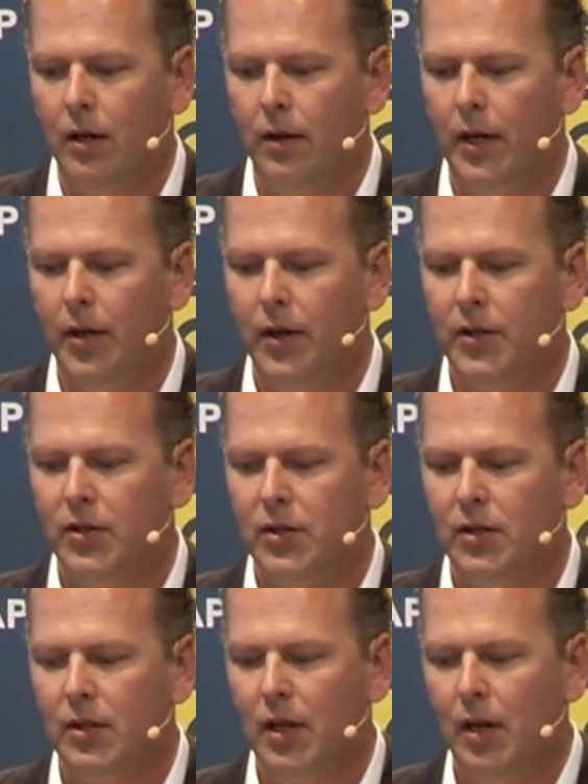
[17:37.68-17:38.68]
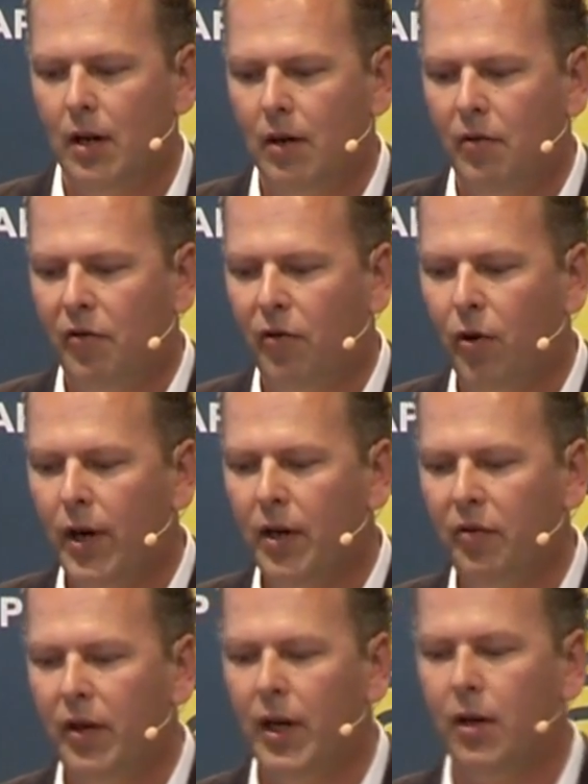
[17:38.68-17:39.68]
There is 4
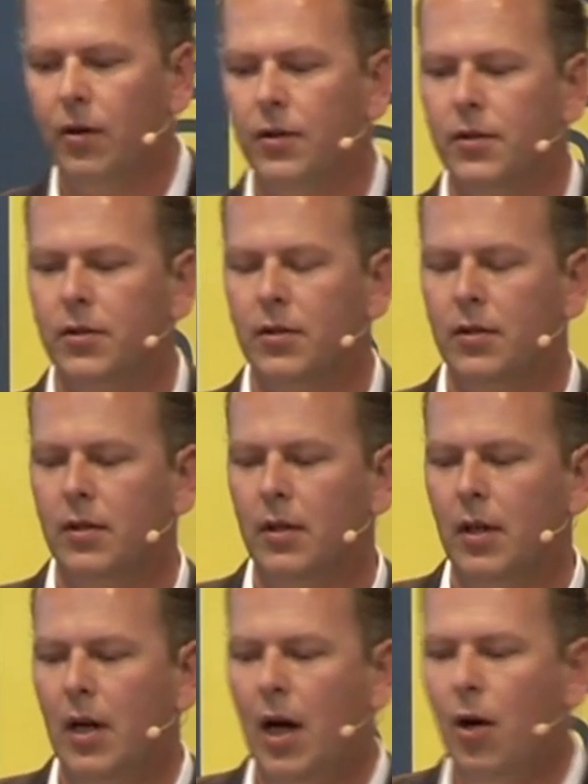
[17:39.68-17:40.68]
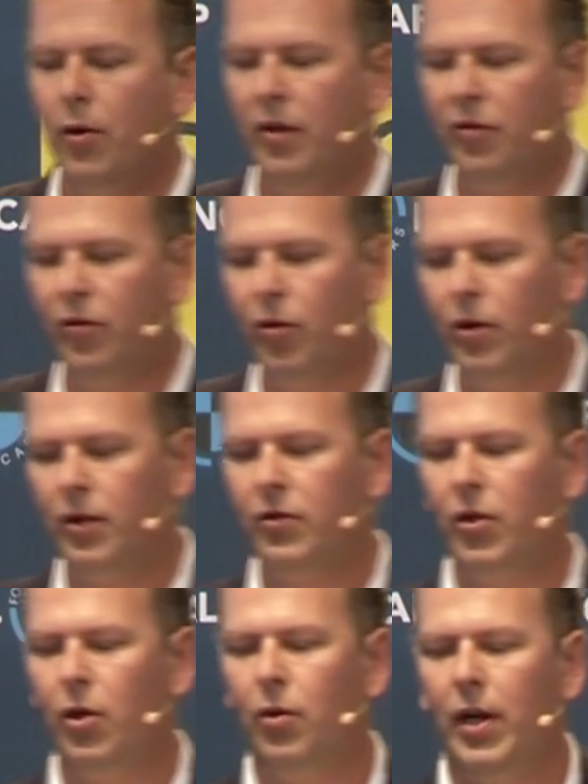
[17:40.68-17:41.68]
other vehicles, Audi, Ford,
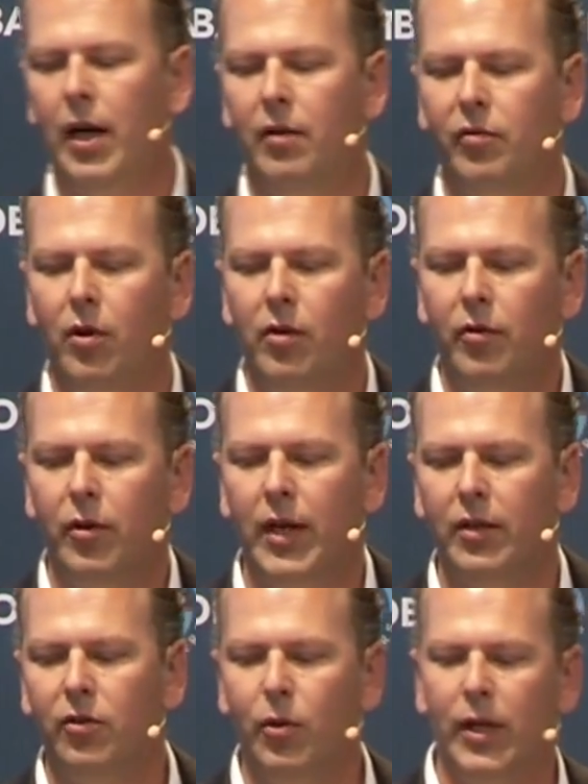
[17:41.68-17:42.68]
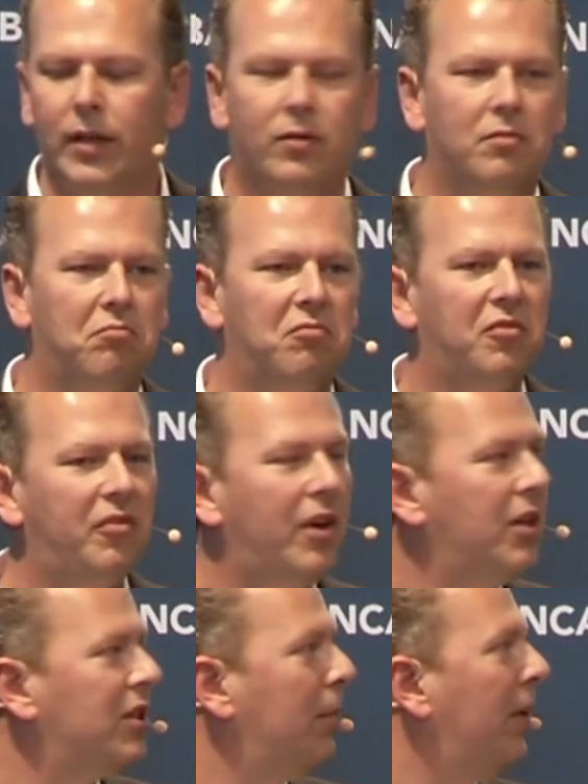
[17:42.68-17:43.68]
Toyota, and Volvo, that do it
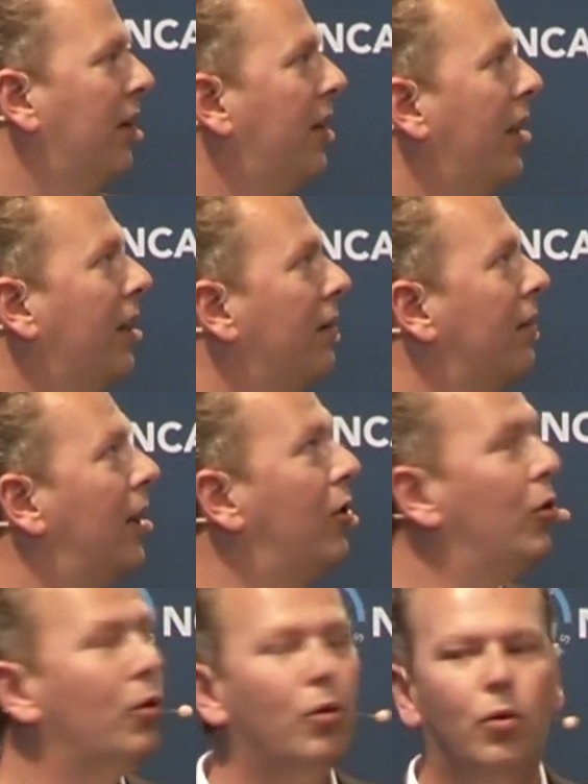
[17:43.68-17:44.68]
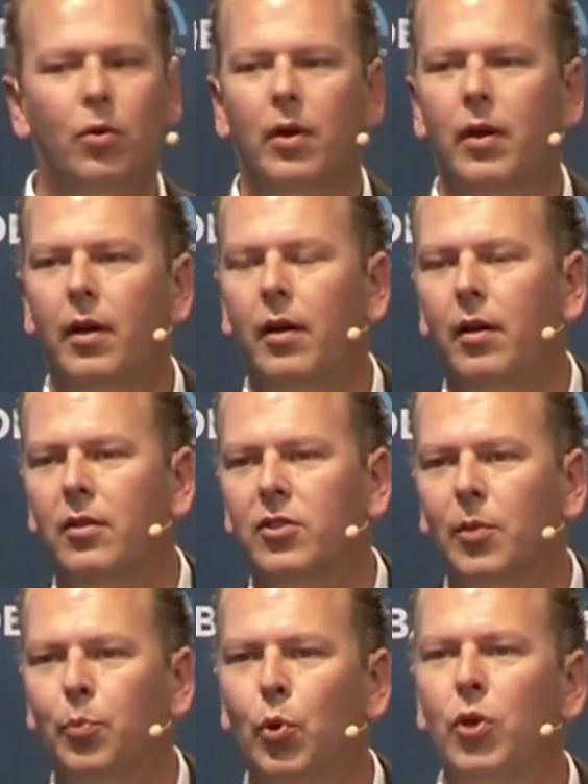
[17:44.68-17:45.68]
very similar thing. They do
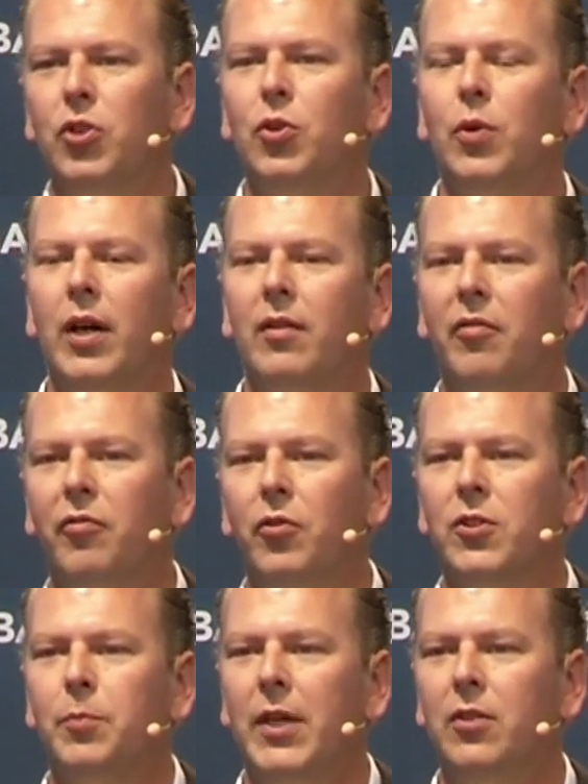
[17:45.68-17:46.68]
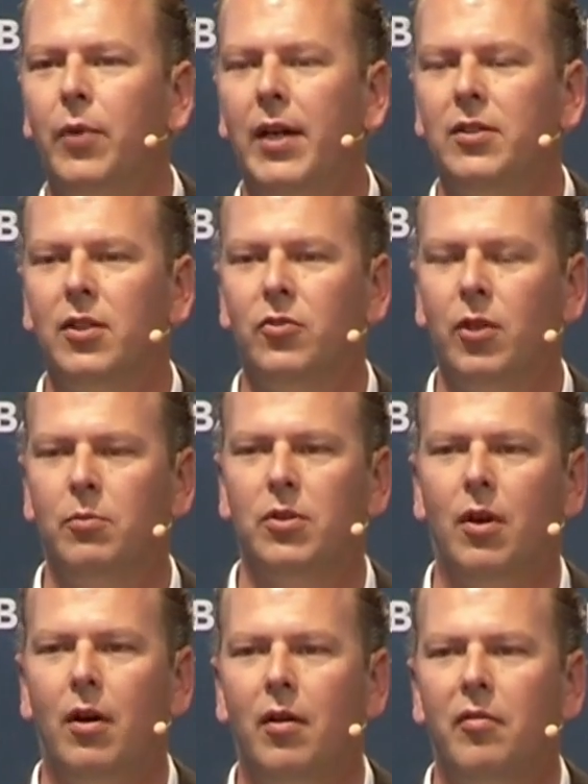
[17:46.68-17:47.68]
support you at the full speed range in terms
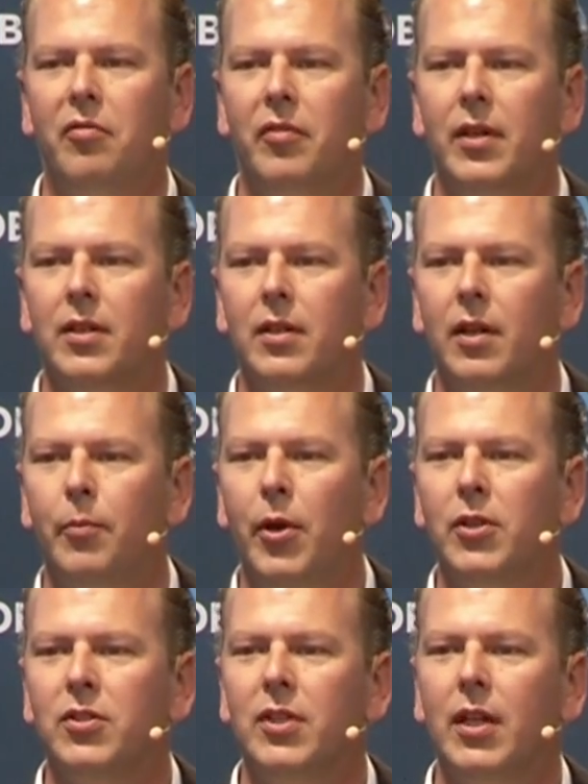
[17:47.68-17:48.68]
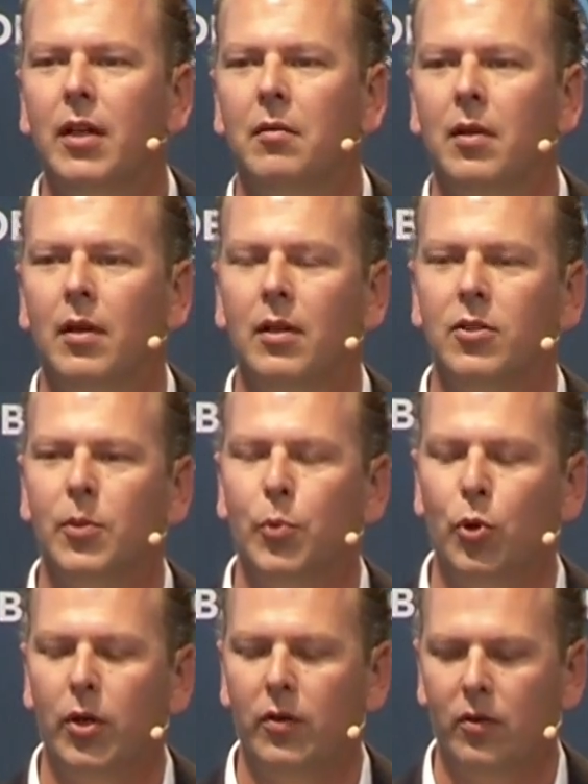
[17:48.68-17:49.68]
of emergency
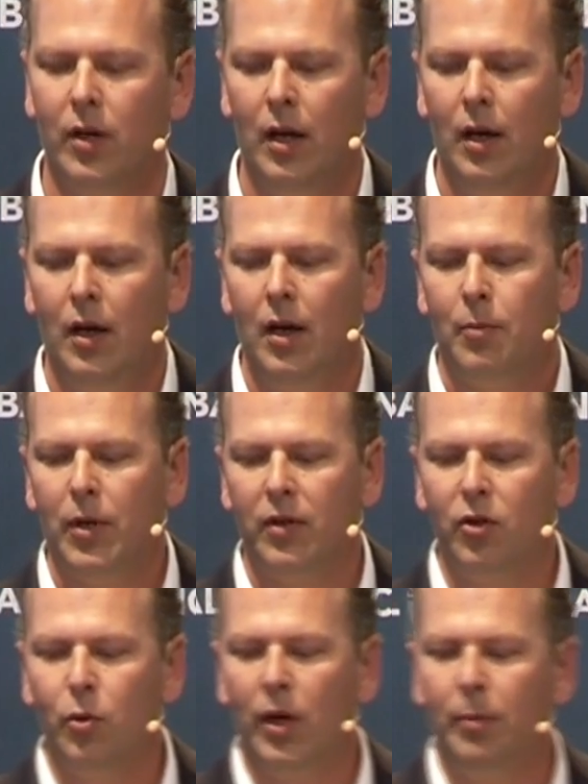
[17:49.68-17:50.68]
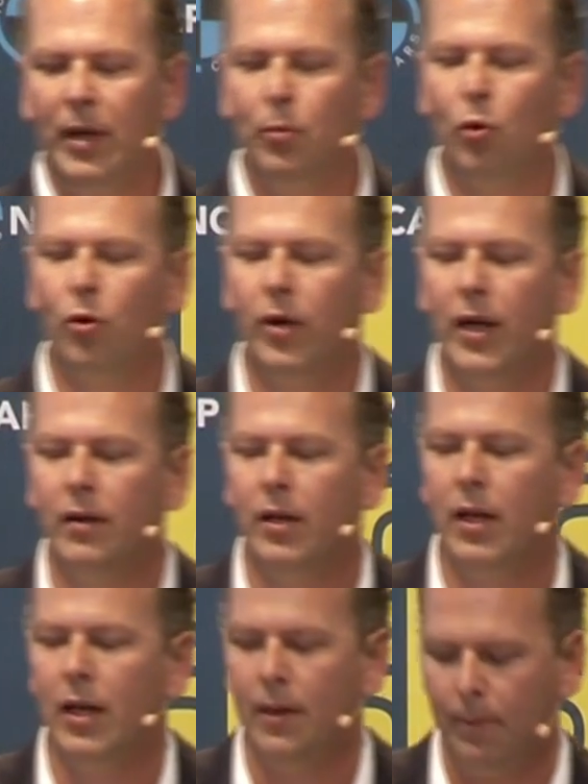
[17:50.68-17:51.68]
support, but do a bit more in
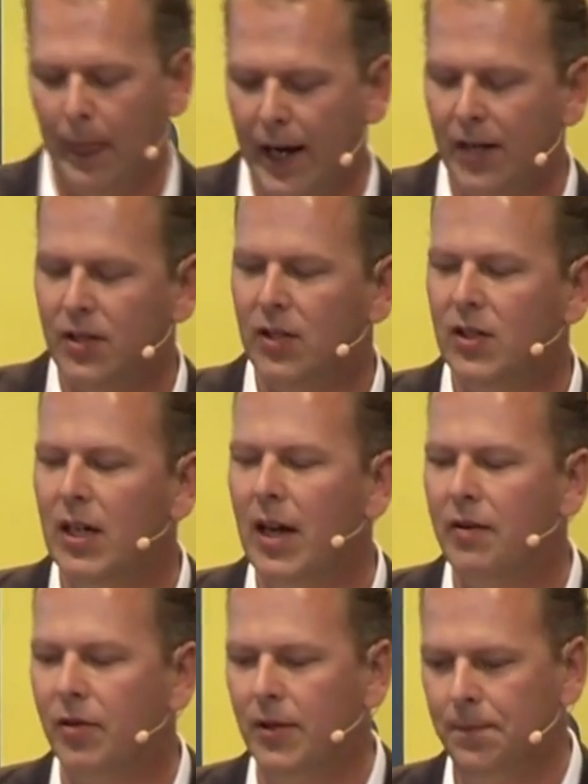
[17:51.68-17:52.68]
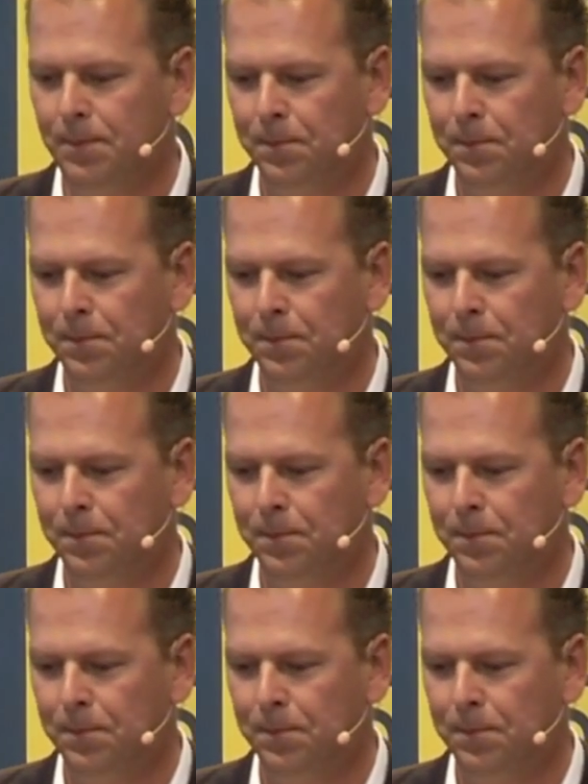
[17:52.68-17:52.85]
the ACC level.